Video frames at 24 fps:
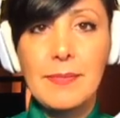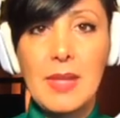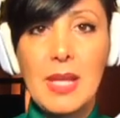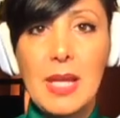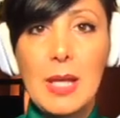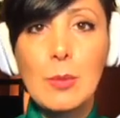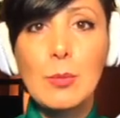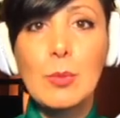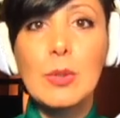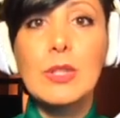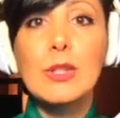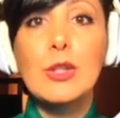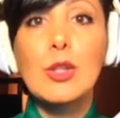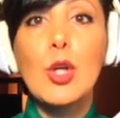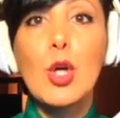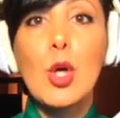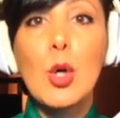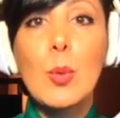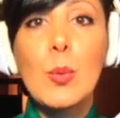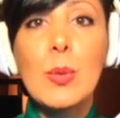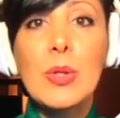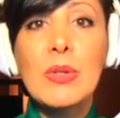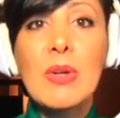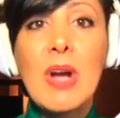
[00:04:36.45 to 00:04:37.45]
It will
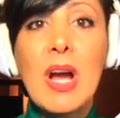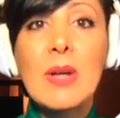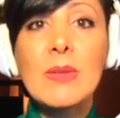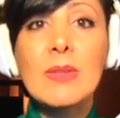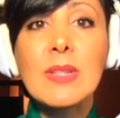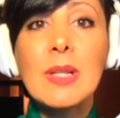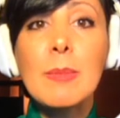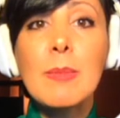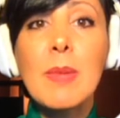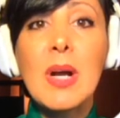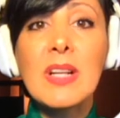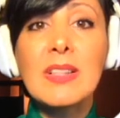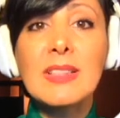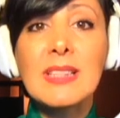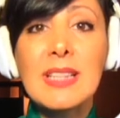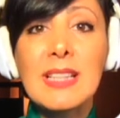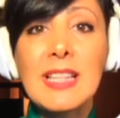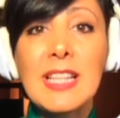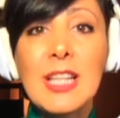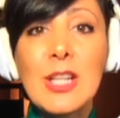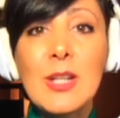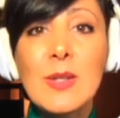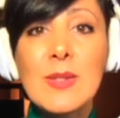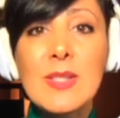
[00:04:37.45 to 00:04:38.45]
go around among the
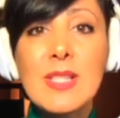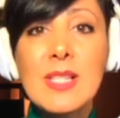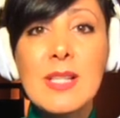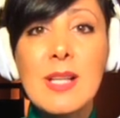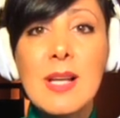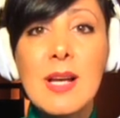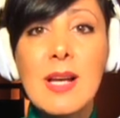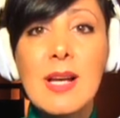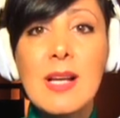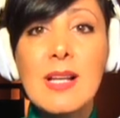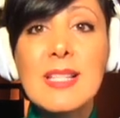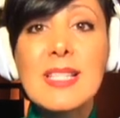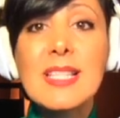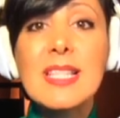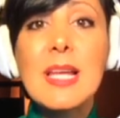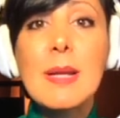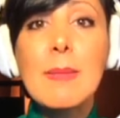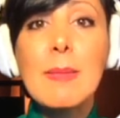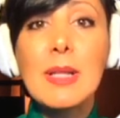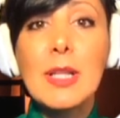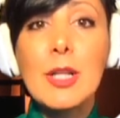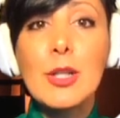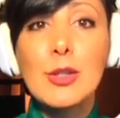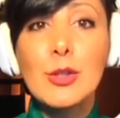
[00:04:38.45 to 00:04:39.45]
queues
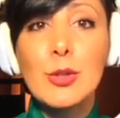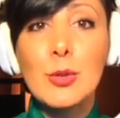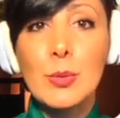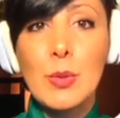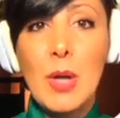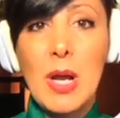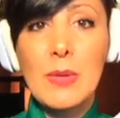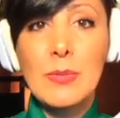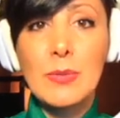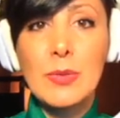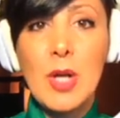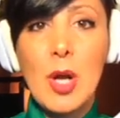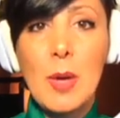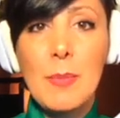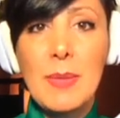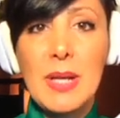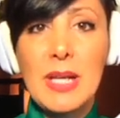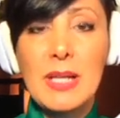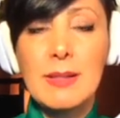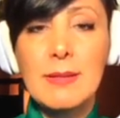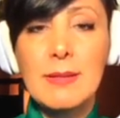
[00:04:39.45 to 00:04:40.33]
similar to round-robin,